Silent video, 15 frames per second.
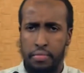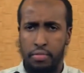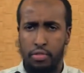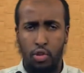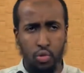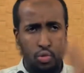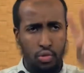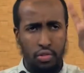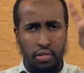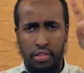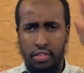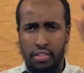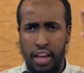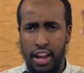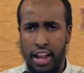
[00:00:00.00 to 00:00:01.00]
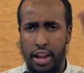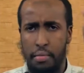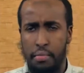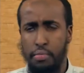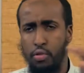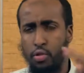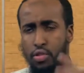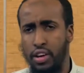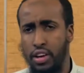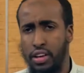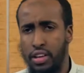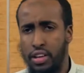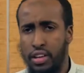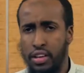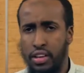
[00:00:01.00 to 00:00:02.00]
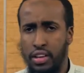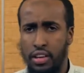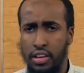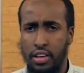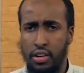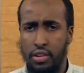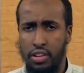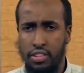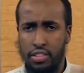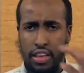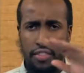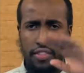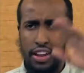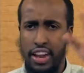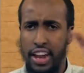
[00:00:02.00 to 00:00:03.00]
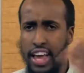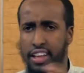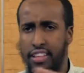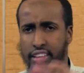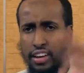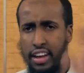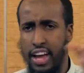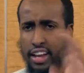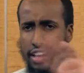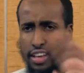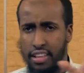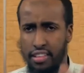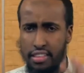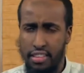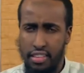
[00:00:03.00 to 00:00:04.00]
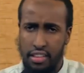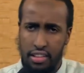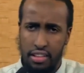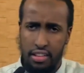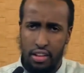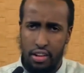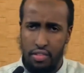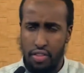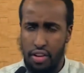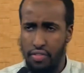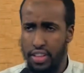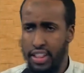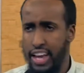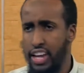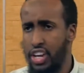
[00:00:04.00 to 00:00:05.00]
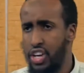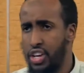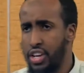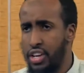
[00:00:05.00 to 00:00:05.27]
Two, son and a daughter. Seven and eight and nine kids, roughly that age.